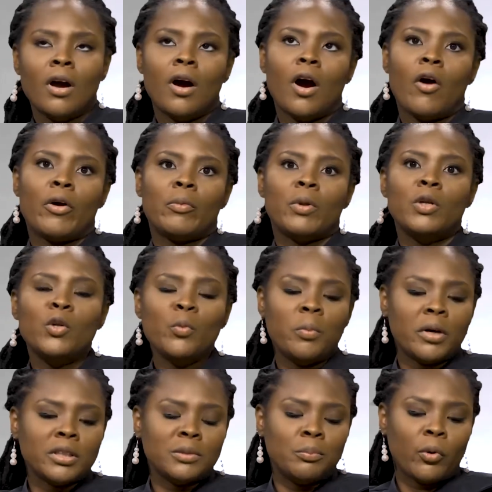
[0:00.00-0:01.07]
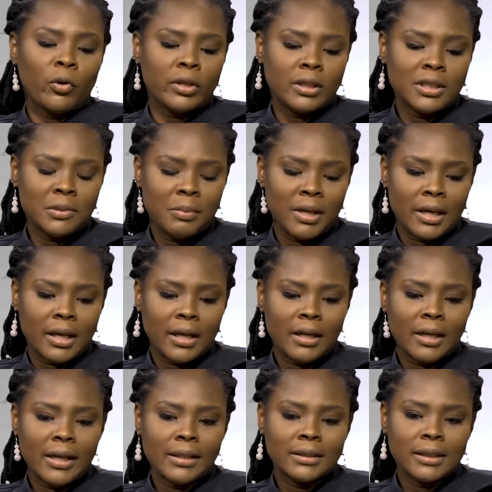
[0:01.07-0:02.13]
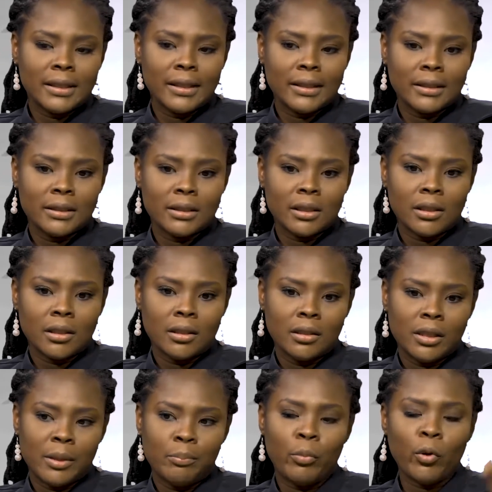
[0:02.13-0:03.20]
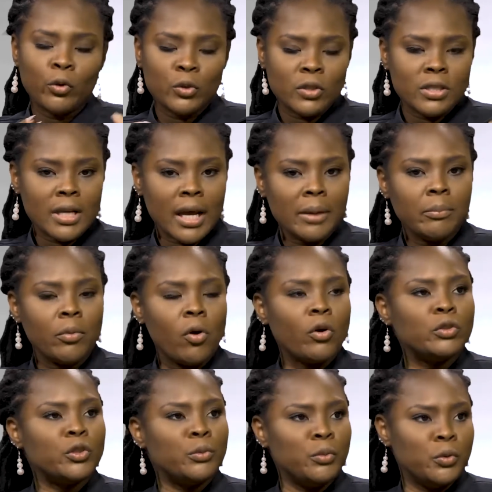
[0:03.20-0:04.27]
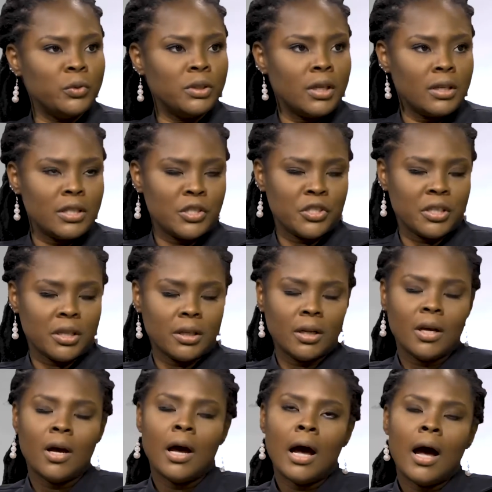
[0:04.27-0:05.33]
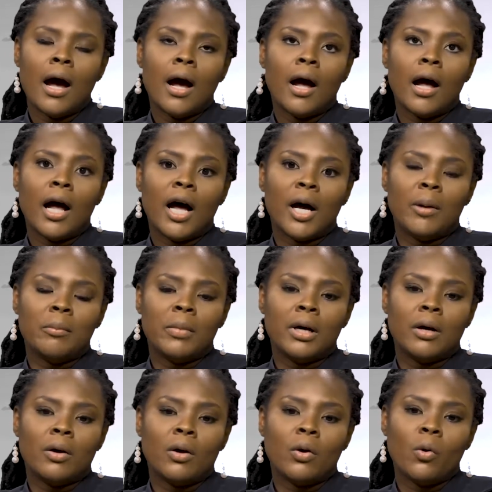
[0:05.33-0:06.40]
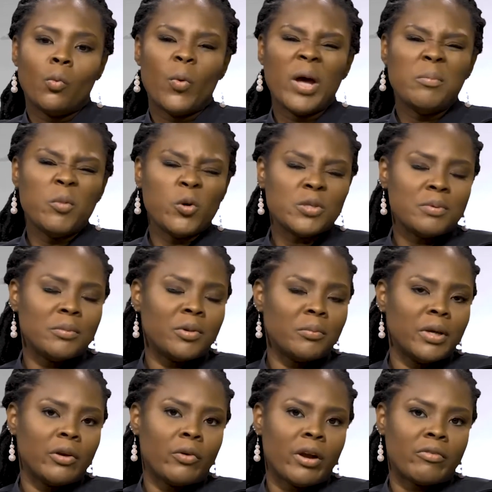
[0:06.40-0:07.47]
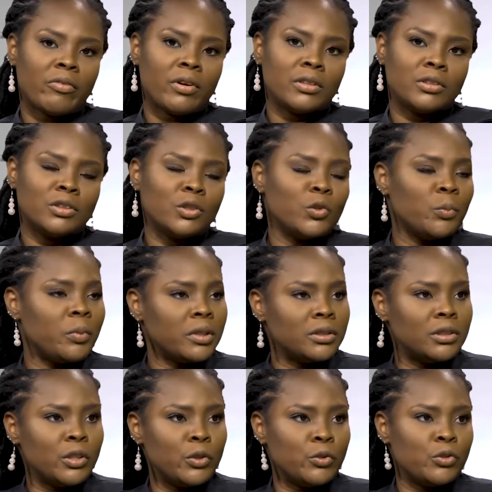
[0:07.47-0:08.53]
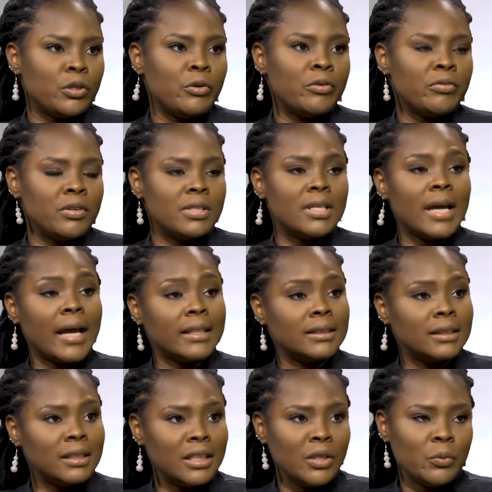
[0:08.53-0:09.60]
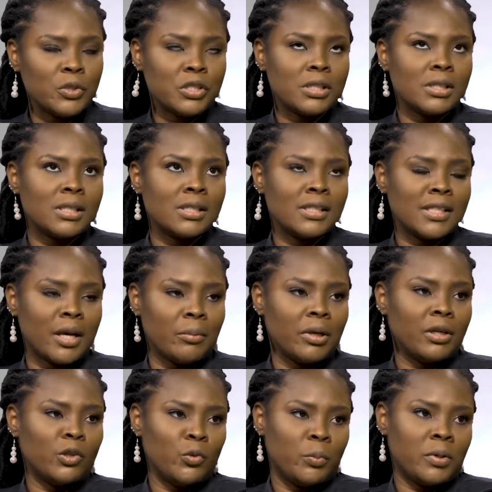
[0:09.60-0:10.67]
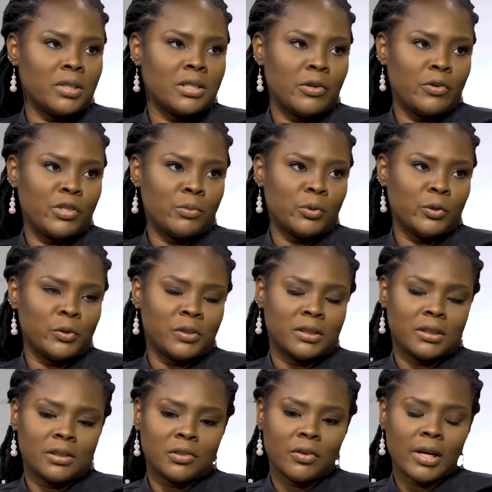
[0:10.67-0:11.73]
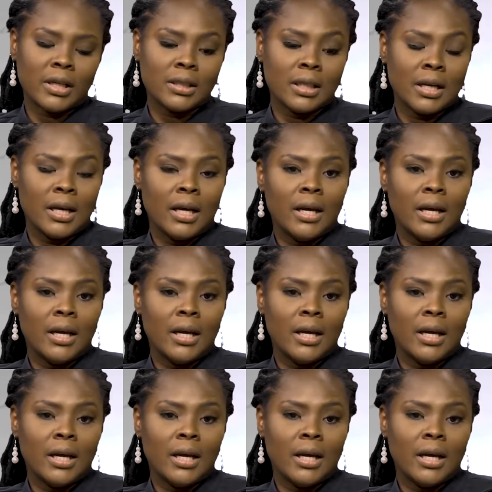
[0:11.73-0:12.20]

All right, well, lupus, broadly speaking, it is the prototype autoimmune condition. When most people make reference to lupus, they usually refer to SLE, which is systemic lupus erythematosus, right?